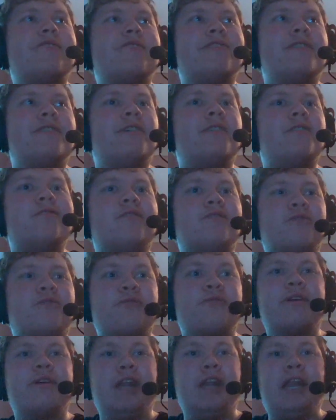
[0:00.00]
a lot of
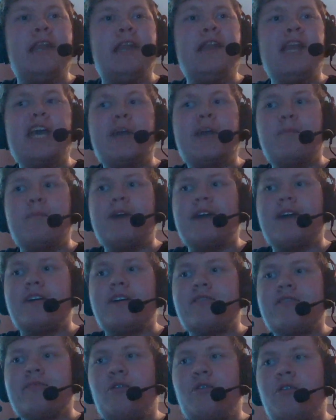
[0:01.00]
nitpick
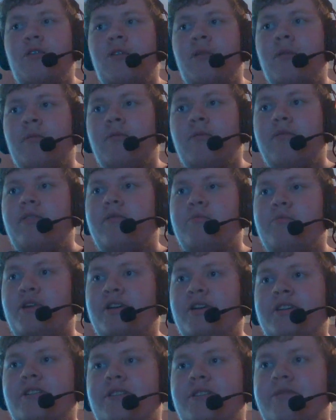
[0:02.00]
small
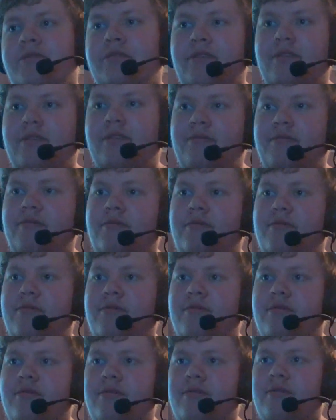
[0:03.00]
bugs.
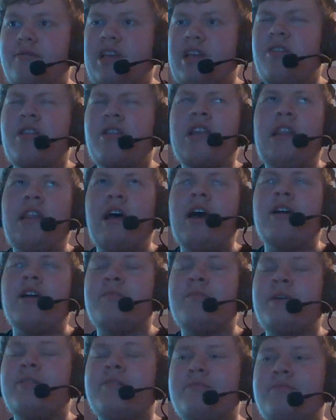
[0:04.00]
Not a
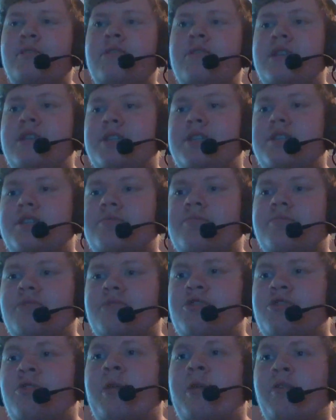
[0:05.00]
lot, but there is
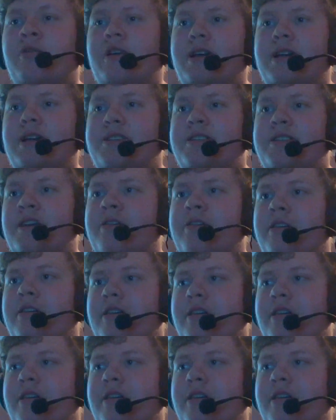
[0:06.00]
some annoyance there.